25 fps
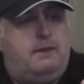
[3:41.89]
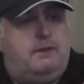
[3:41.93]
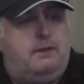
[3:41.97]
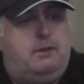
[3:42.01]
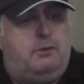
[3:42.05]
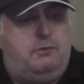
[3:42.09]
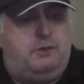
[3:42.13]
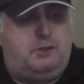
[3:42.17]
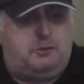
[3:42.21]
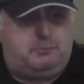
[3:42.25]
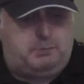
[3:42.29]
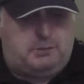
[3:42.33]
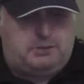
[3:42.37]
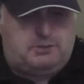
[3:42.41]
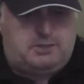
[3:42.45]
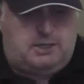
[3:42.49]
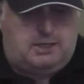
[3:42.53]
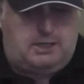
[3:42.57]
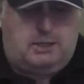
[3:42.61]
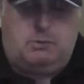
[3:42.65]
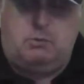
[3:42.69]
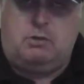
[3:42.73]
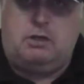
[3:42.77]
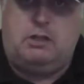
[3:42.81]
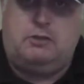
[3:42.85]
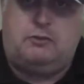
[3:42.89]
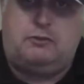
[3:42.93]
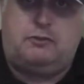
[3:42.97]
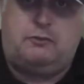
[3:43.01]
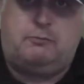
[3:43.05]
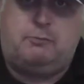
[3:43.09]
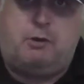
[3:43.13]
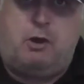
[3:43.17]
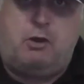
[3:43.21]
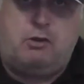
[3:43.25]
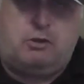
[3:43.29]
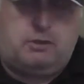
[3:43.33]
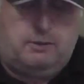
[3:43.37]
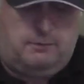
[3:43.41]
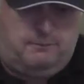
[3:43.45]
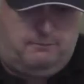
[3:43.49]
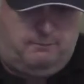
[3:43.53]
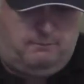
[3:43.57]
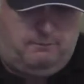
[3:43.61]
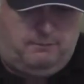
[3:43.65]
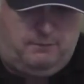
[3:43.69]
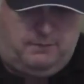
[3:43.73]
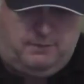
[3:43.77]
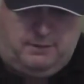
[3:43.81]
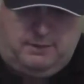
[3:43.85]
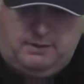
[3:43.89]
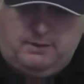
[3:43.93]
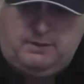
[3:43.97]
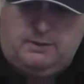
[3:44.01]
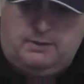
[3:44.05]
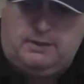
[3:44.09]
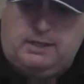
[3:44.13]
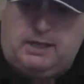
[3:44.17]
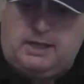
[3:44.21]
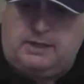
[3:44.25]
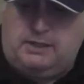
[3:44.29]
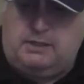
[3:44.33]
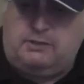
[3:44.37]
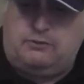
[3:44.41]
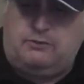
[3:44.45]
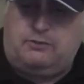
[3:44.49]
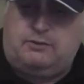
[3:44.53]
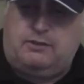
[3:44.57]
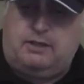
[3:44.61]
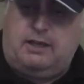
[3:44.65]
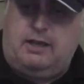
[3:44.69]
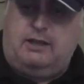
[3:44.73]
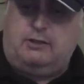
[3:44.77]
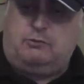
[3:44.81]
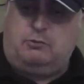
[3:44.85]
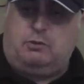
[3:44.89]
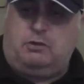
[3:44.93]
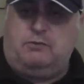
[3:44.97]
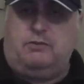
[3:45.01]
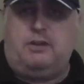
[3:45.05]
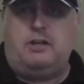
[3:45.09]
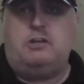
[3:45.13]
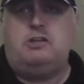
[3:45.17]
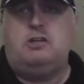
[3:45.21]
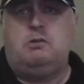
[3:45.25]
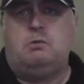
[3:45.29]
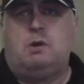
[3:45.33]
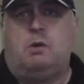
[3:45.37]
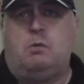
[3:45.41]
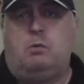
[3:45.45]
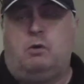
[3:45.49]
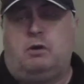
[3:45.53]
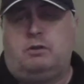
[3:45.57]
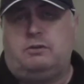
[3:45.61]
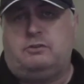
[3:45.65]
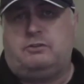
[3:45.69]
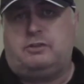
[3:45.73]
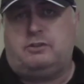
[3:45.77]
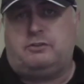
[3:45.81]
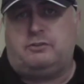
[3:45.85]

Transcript: Now this particular one is smock, and it's one of the newer ones.